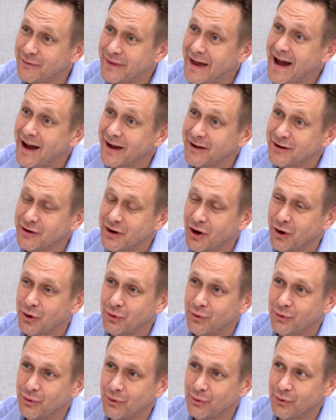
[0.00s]
of that, you
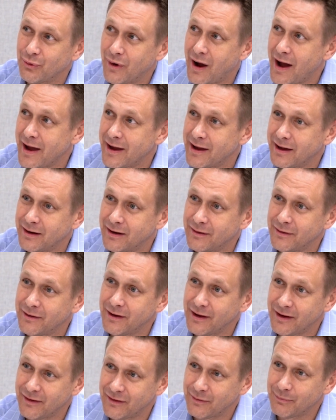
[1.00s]
know,
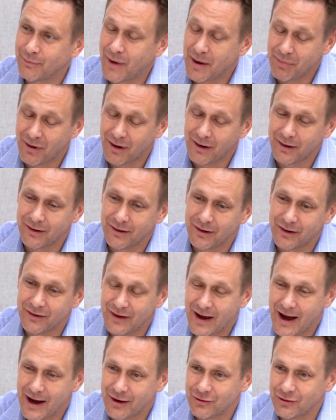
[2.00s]
Ryan is my partner,
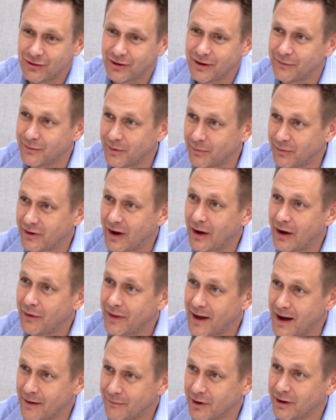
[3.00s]
is actually from
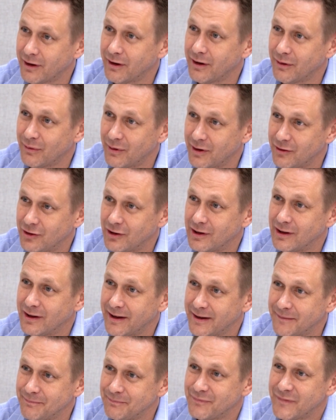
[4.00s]
South Africa
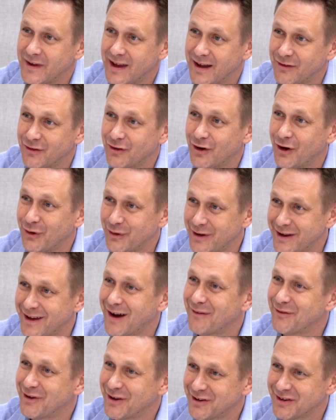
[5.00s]
originally. And so he
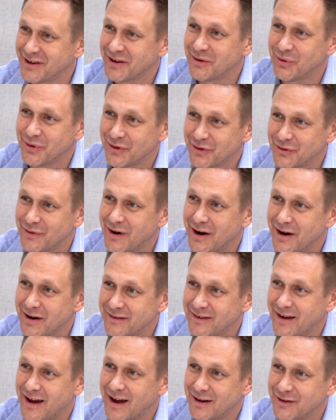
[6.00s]
obviously was very
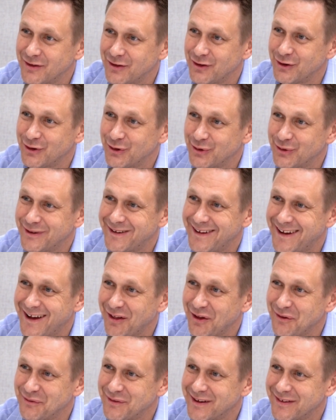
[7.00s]
tied to
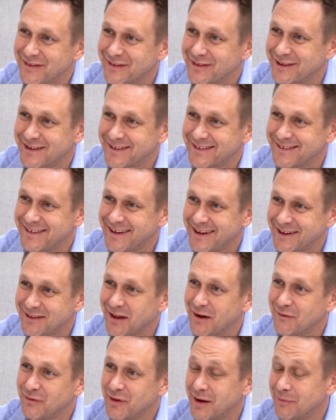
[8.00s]
elephants and, and
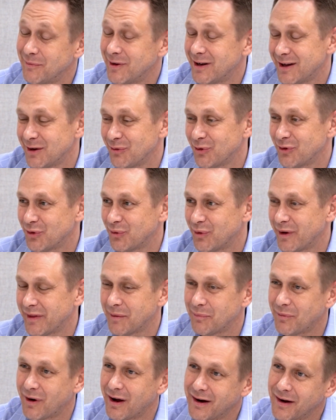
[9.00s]
loved them. And he was the one
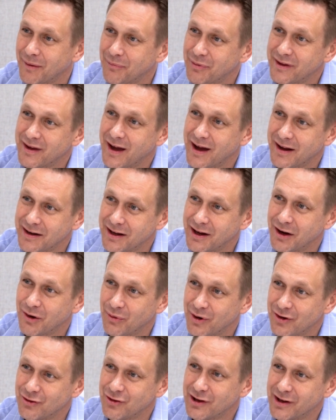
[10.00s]
that brought up the idea
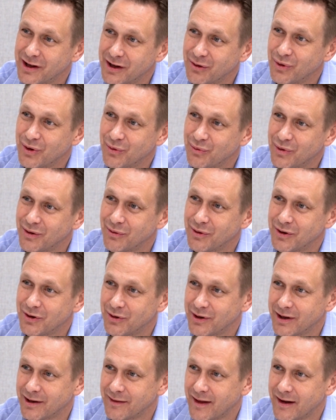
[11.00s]
originally when we were
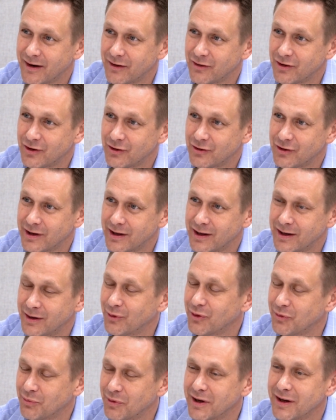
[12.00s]
doing a lot of searching, and it
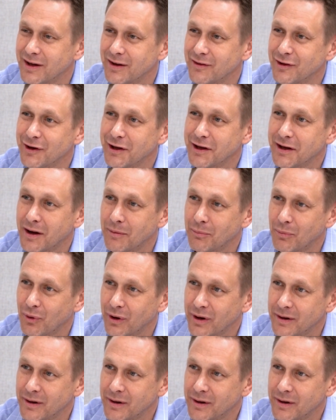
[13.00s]
was pretty easy to get on board.